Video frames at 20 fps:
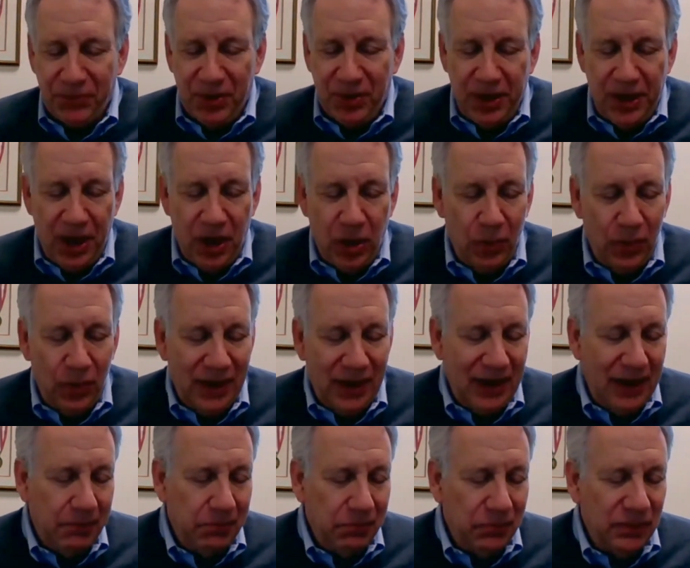
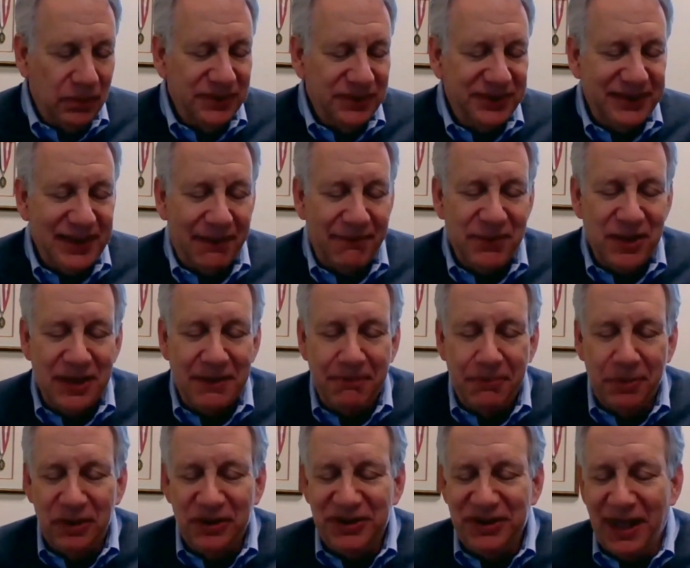
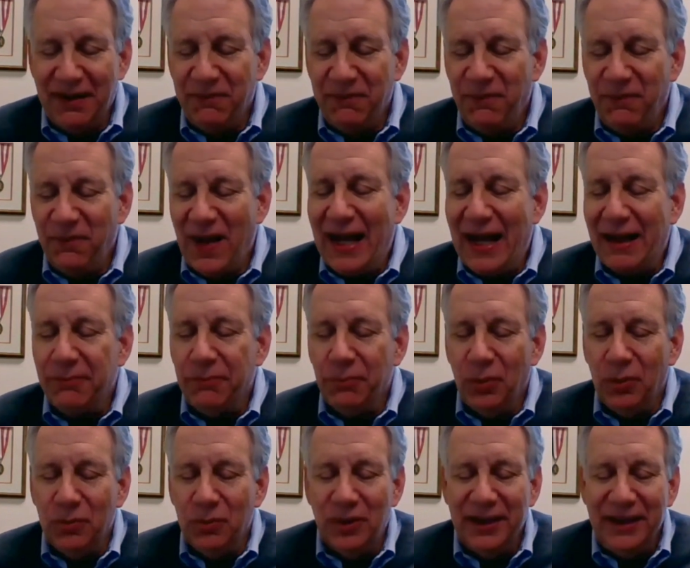70% fat,
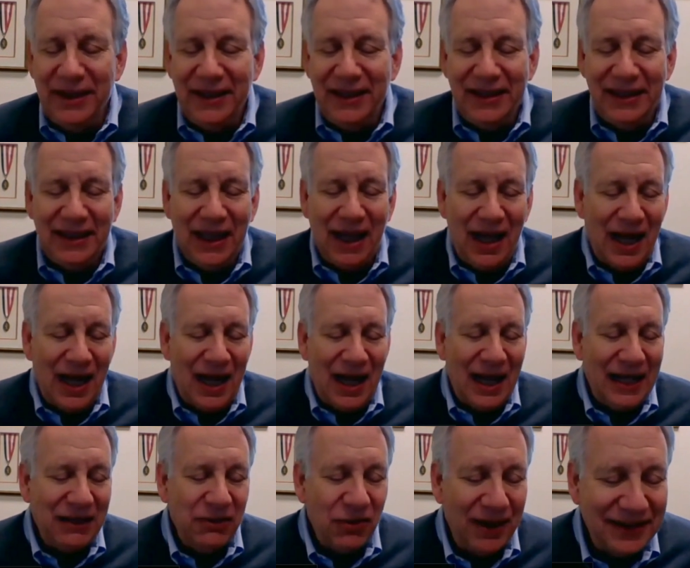when we're eating a
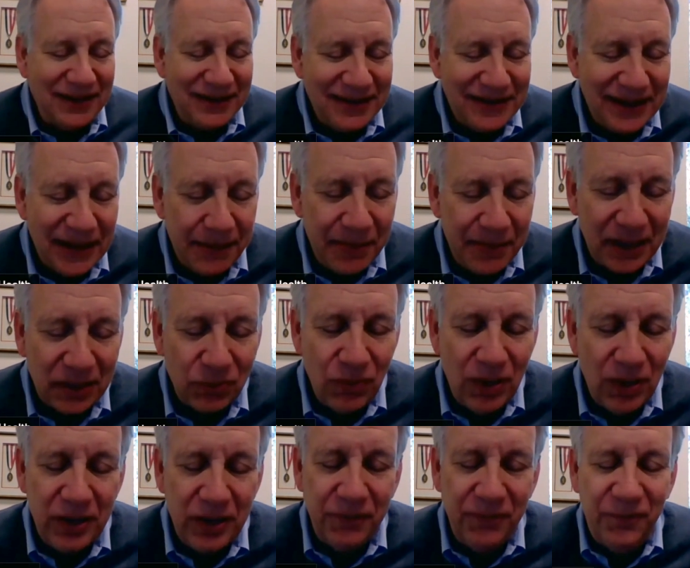high glycemic
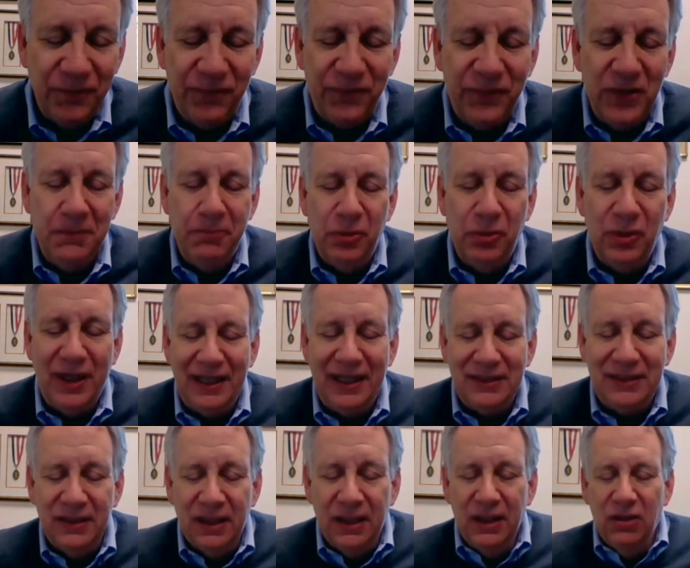load food
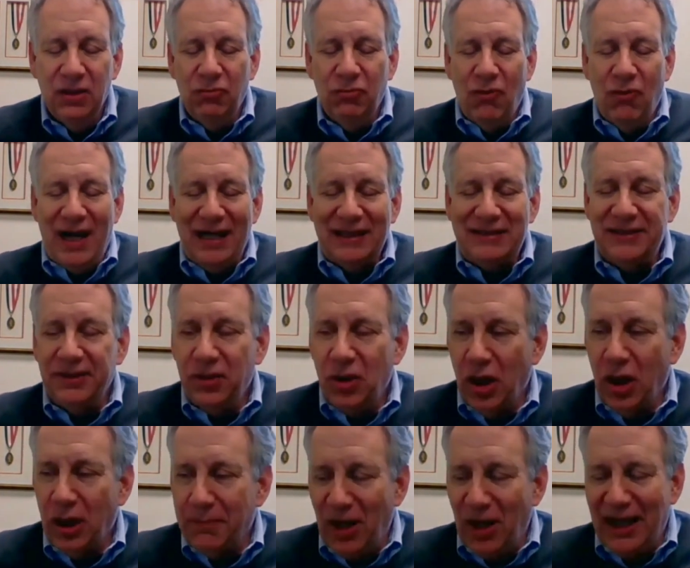plan, lots of
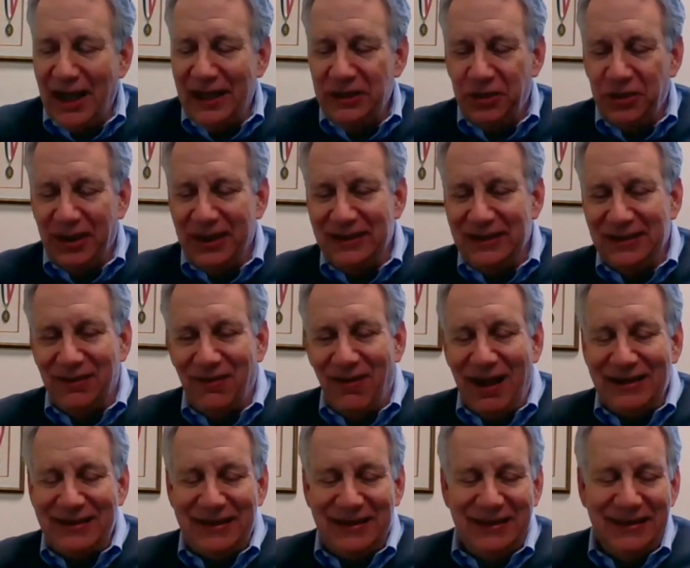carbohydrates,
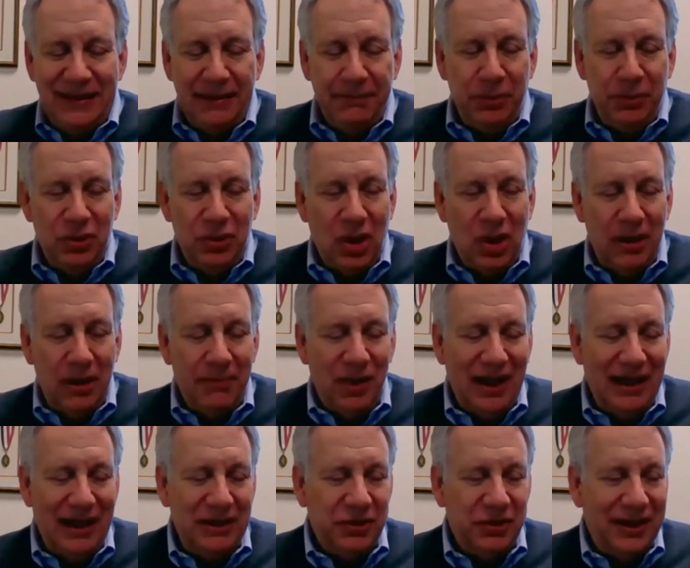lots of simple
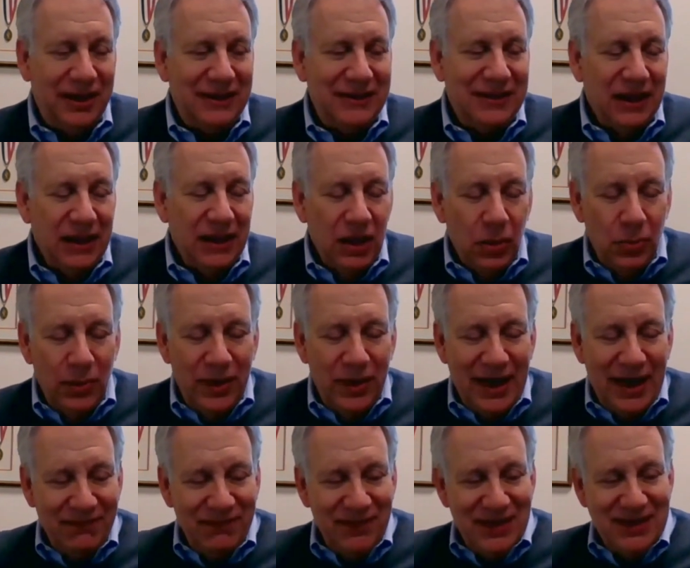carbohydrates, we
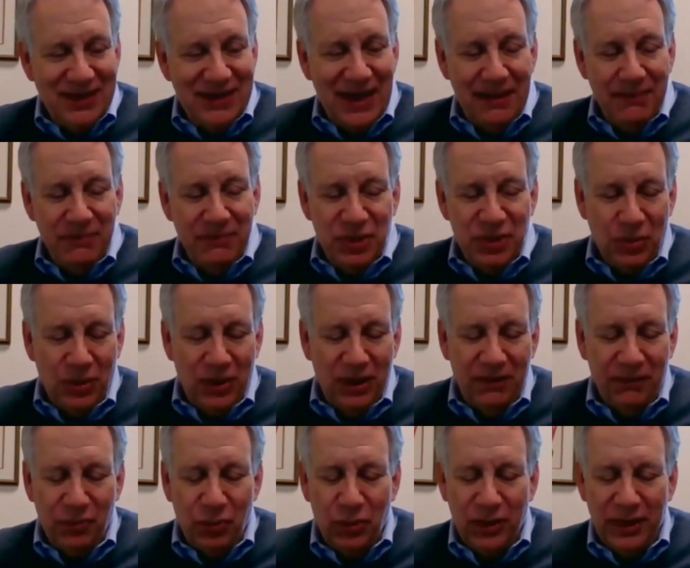have the same sort
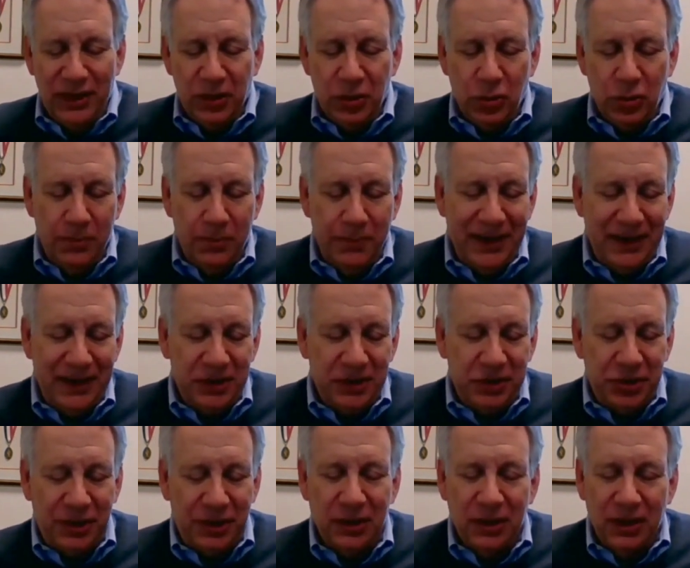of clinical
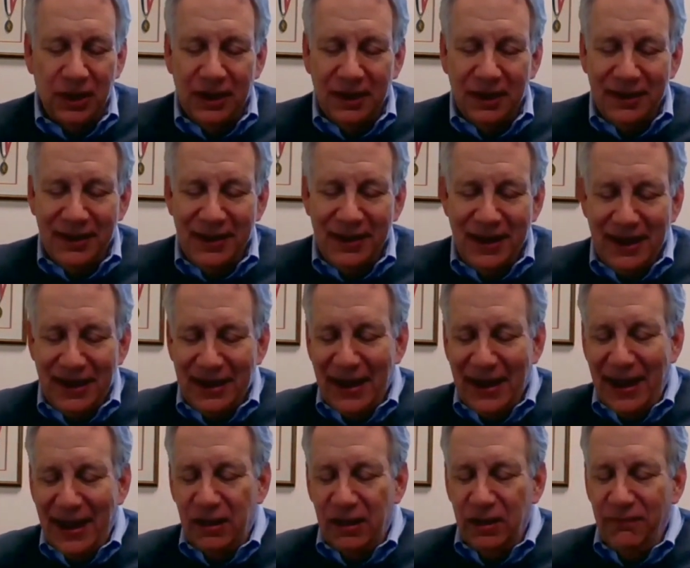picture, the
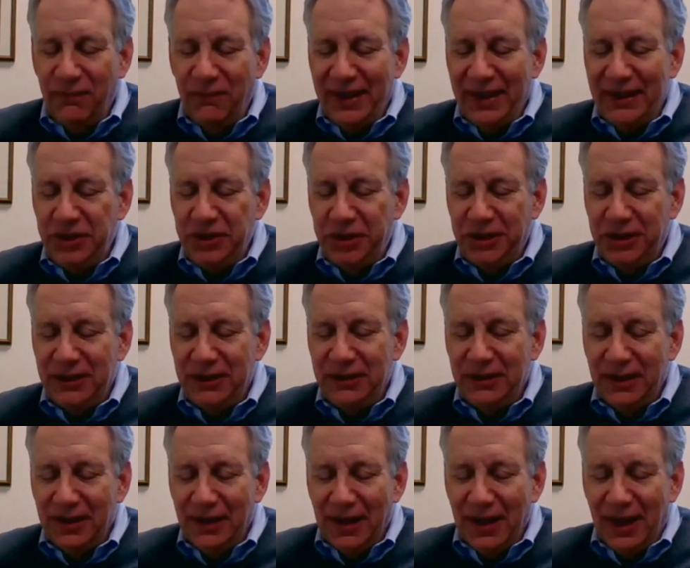
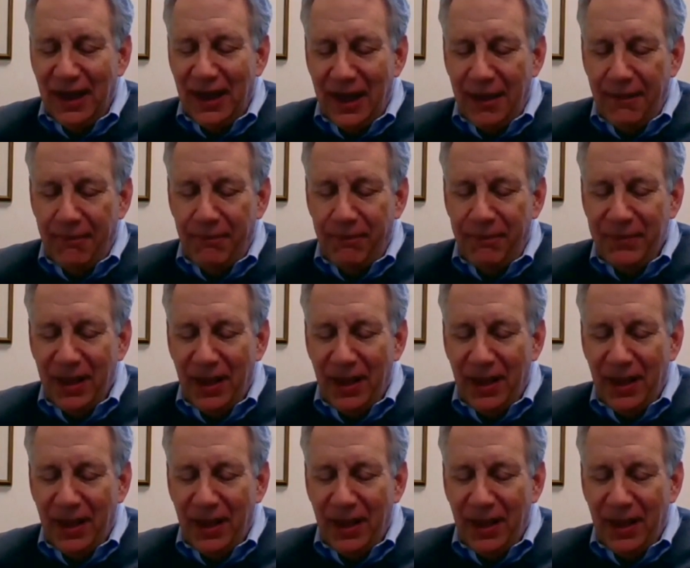elevation of